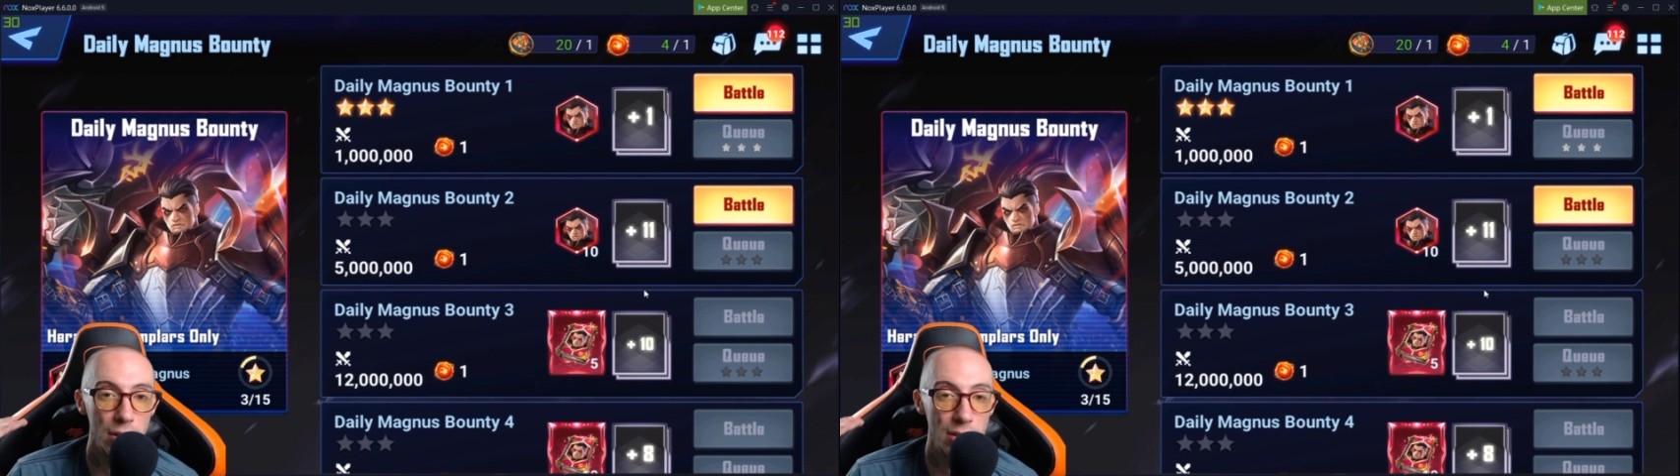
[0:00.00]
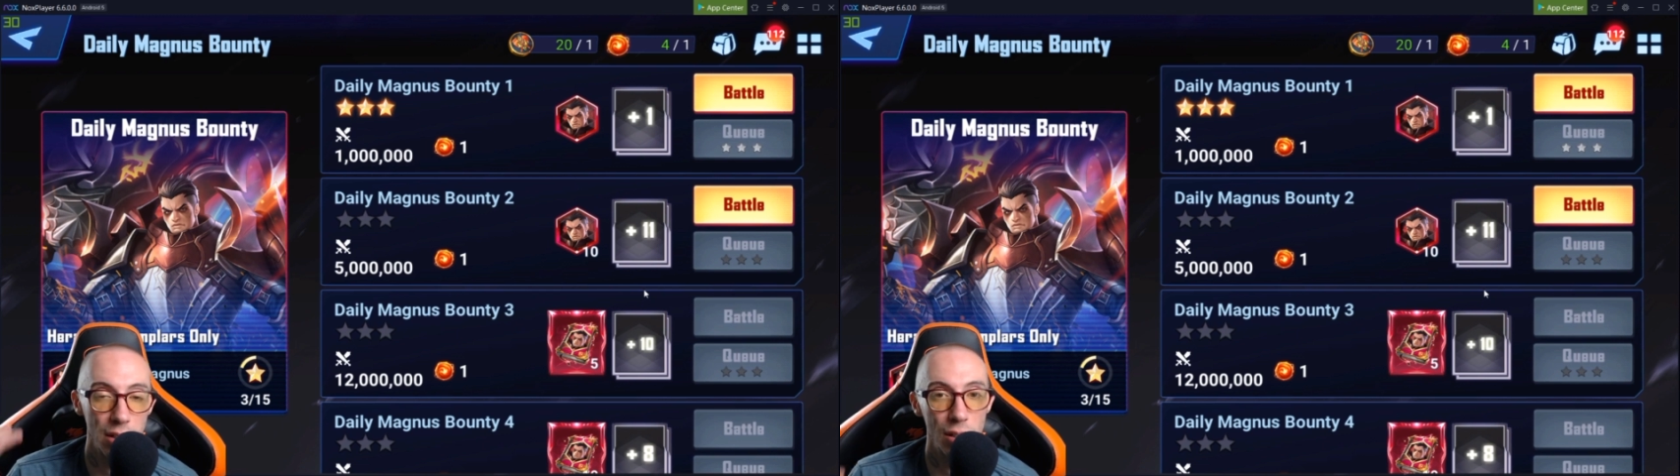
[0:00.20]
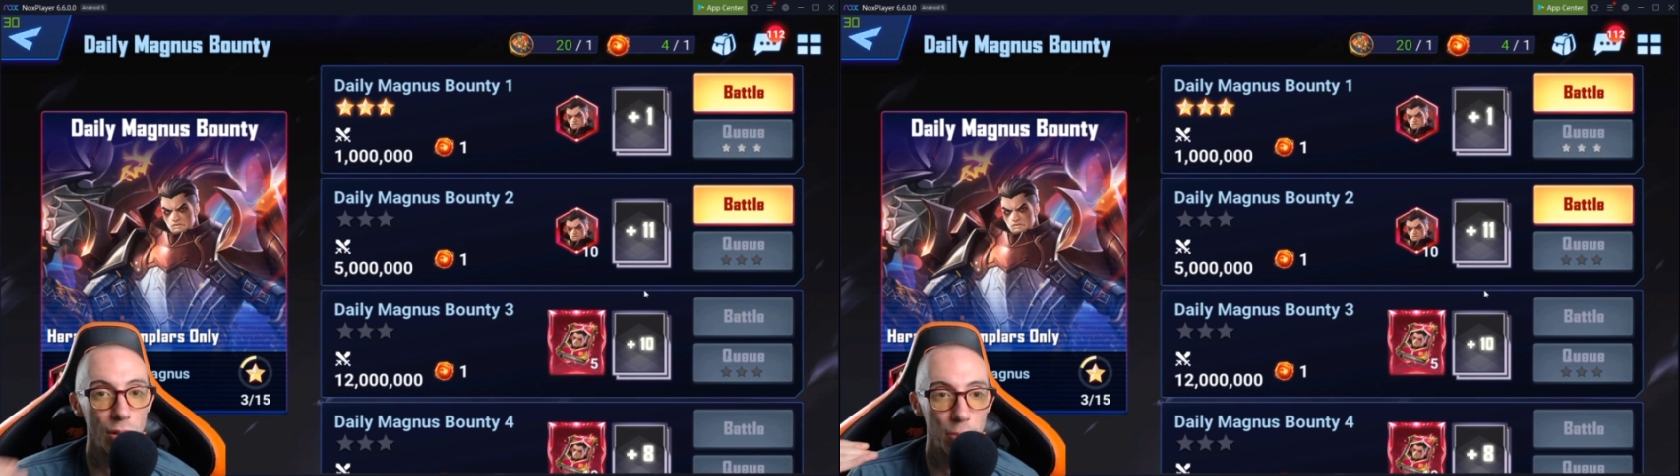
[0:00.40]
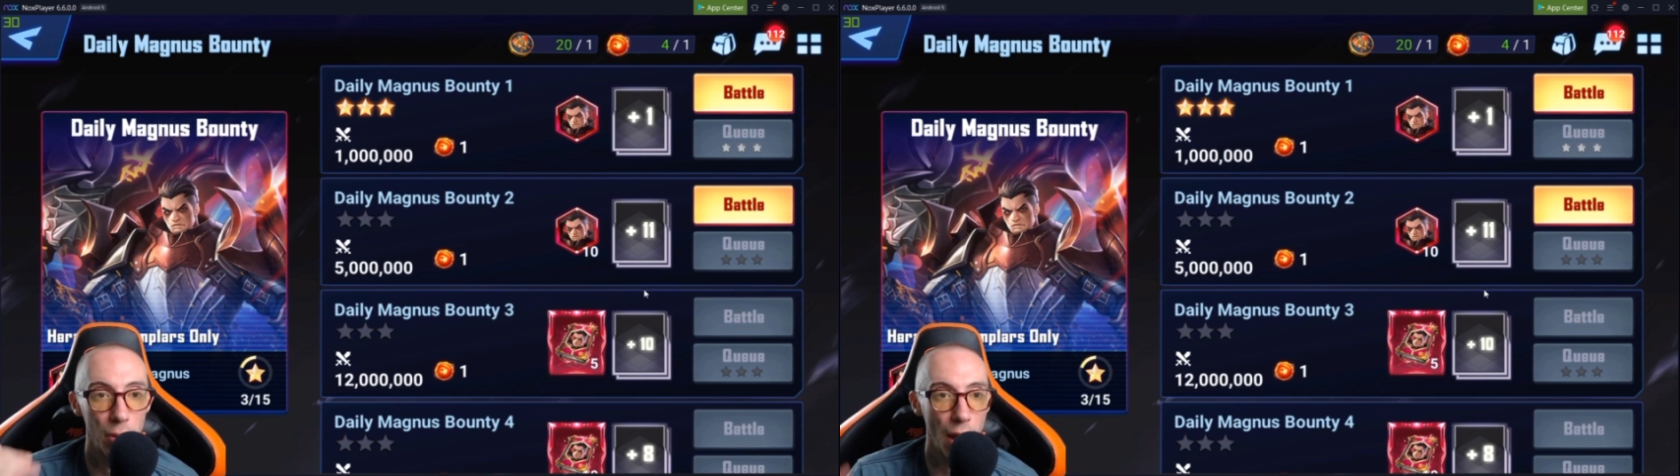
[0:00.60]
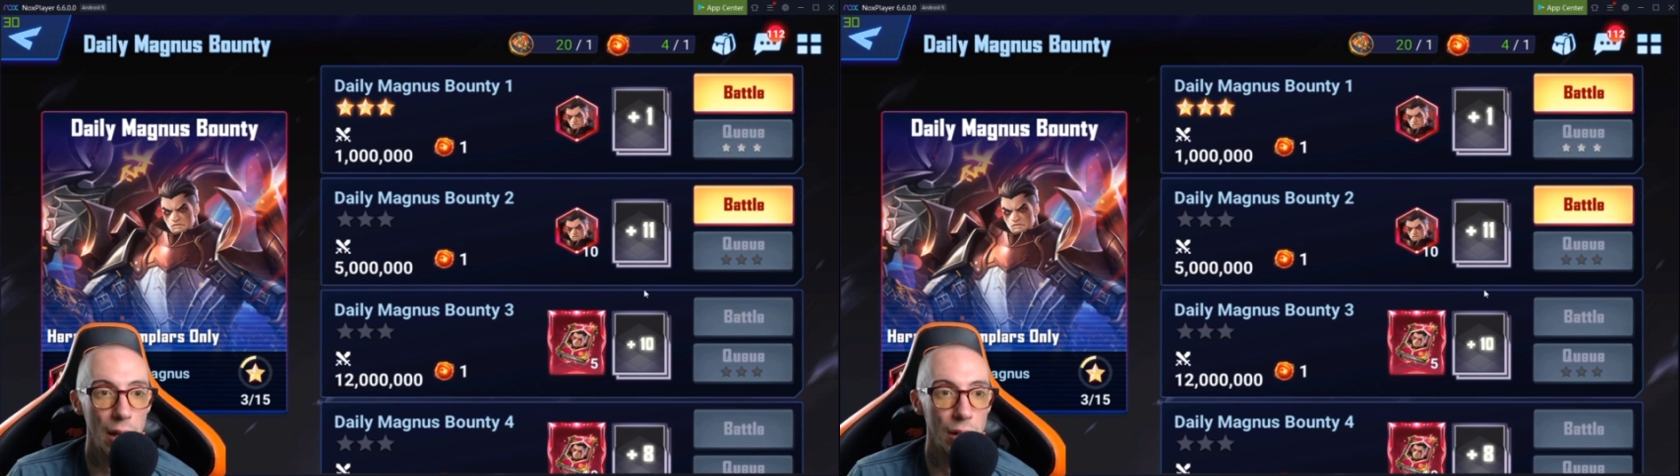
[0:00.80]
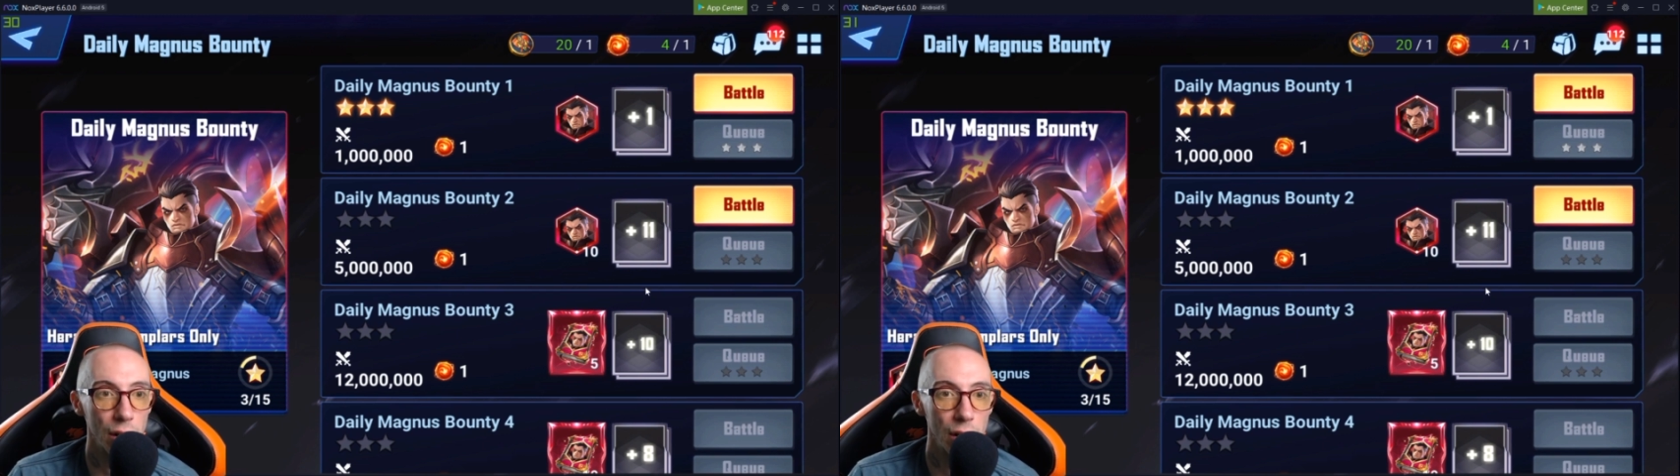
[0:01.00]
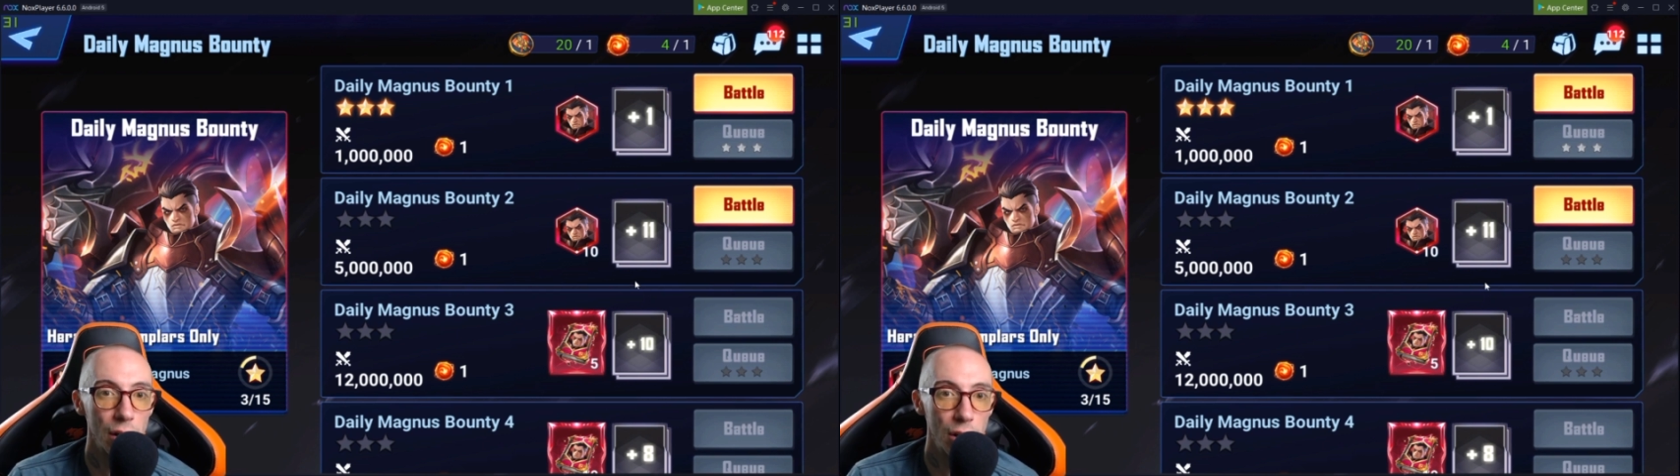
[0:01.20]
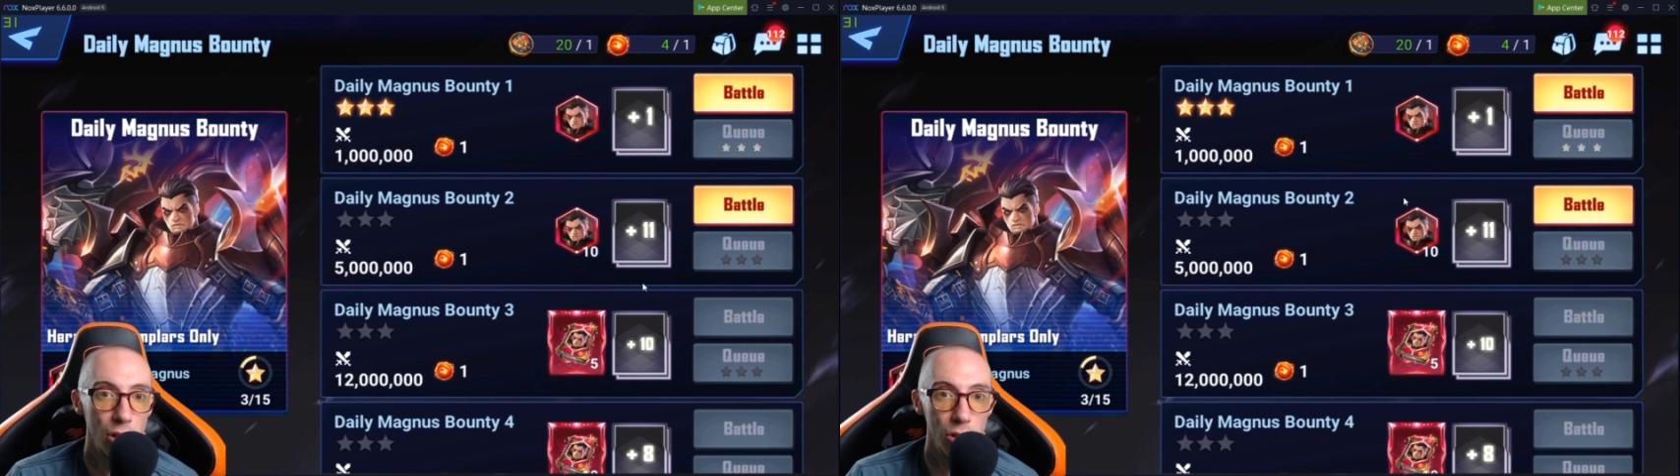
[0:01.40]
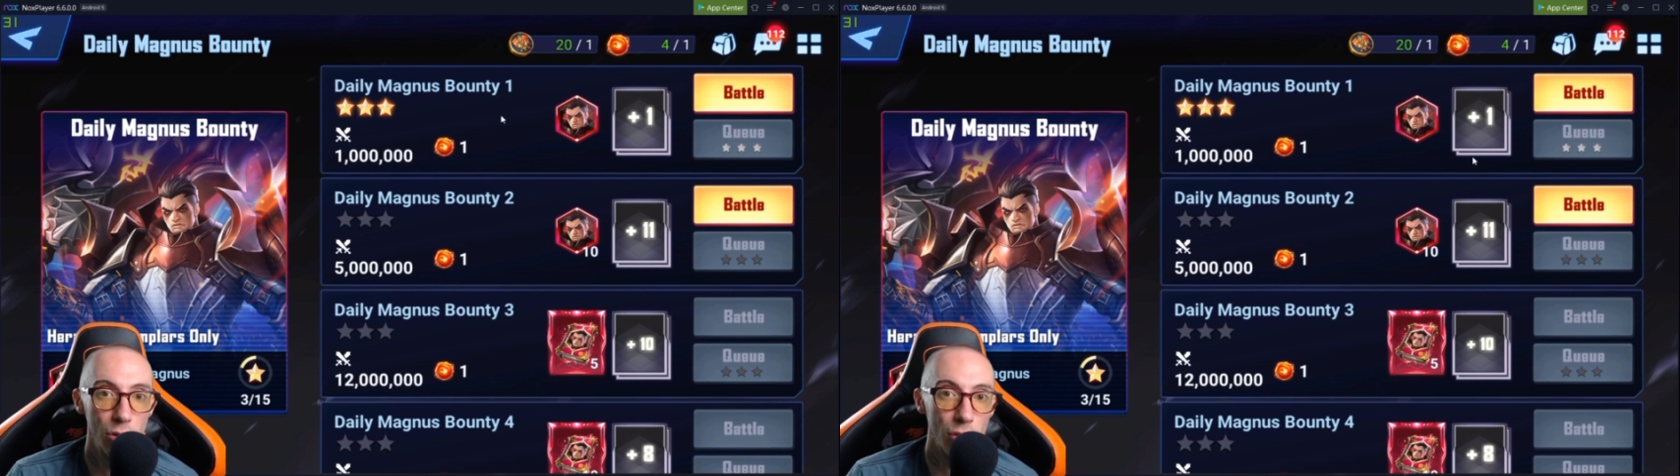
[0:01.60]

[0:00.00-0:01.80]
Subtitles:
tier player, you